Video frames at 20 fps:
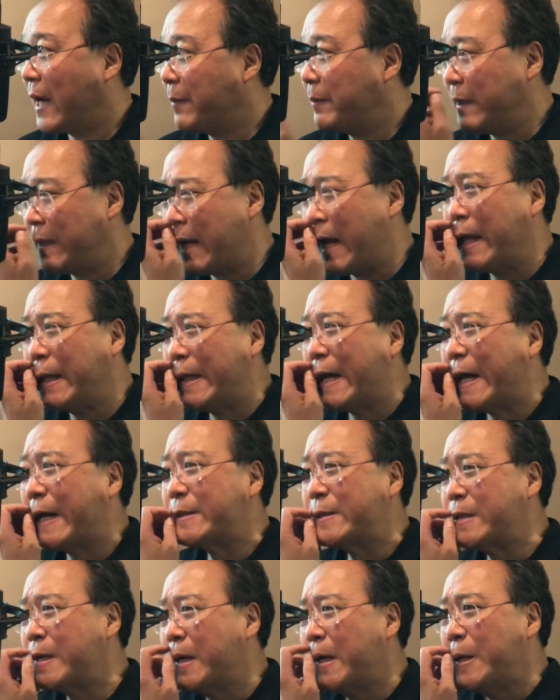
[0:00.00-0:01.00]
I mean, and
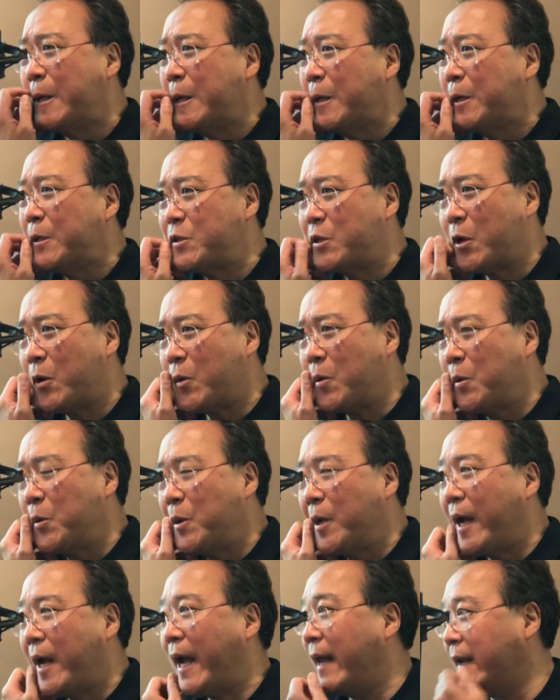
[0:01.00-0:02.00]
that's so,
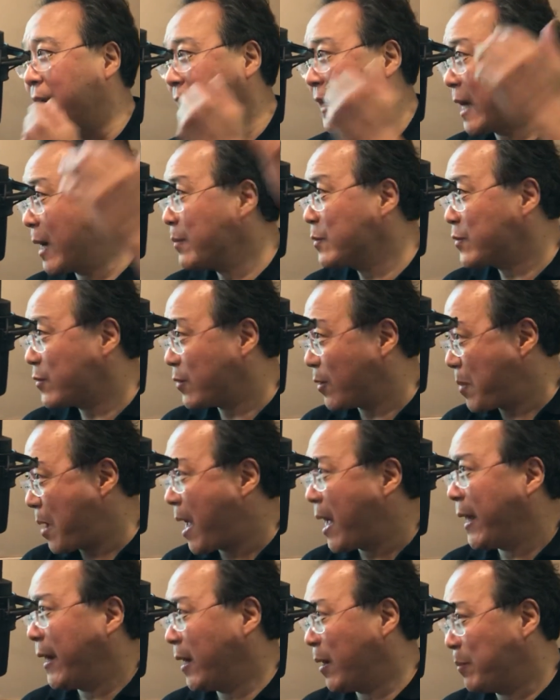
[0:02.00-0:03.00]
and it comes from
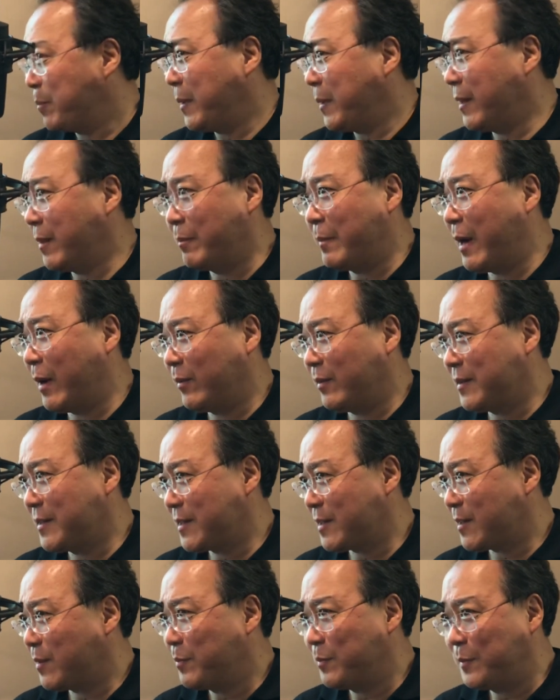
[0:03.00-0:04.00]
high up in the
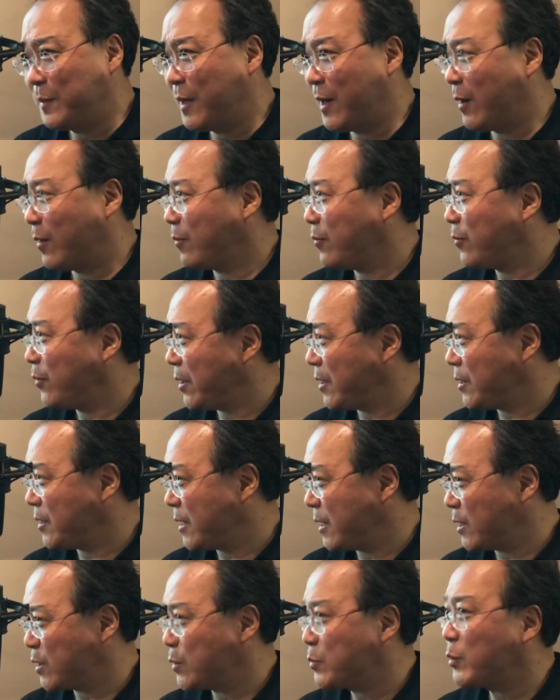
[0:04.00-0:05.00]
mountains, for
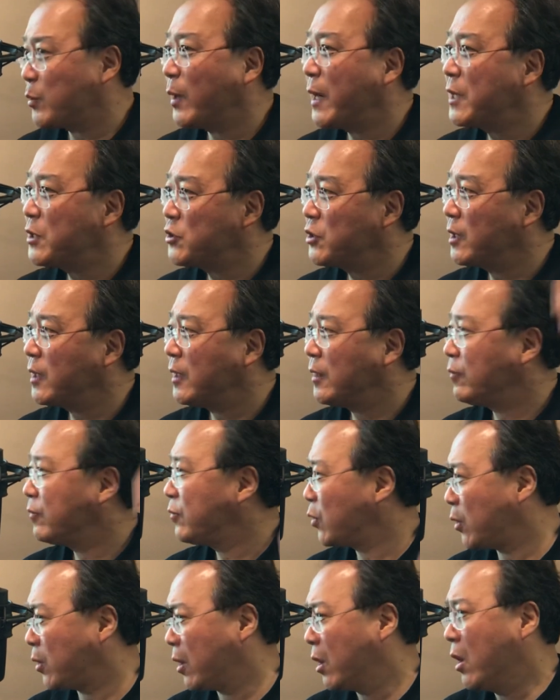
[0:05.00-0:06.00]
inspiration,
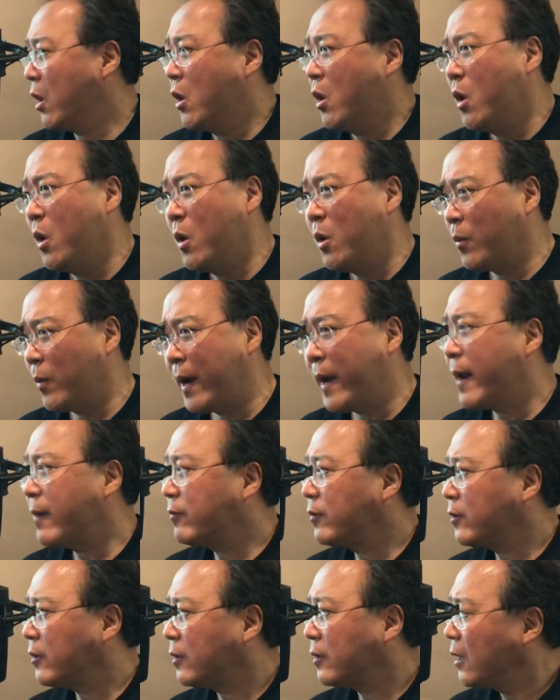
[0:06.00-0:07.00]
for
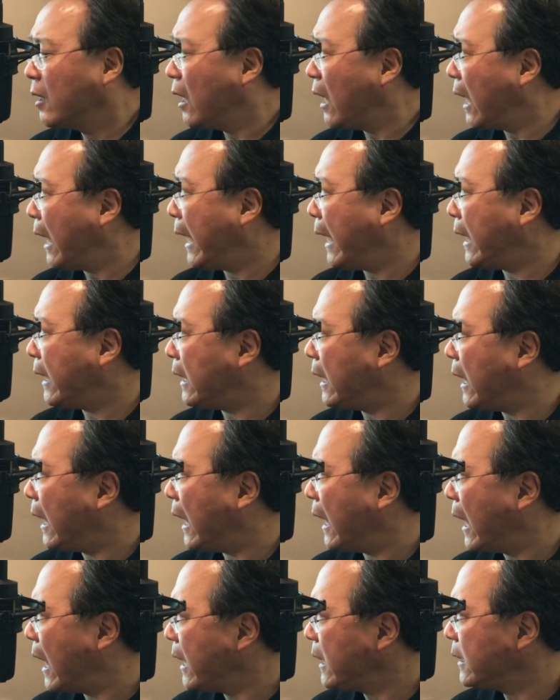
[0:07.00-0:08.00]
whatever, and
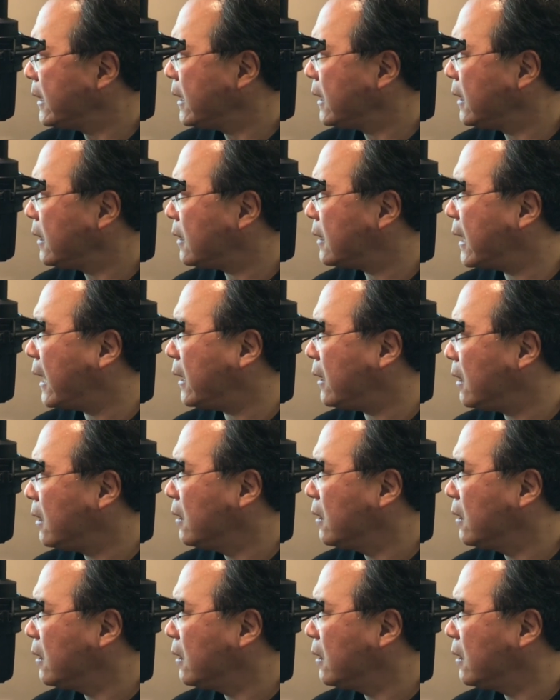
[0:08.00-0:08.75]
I think that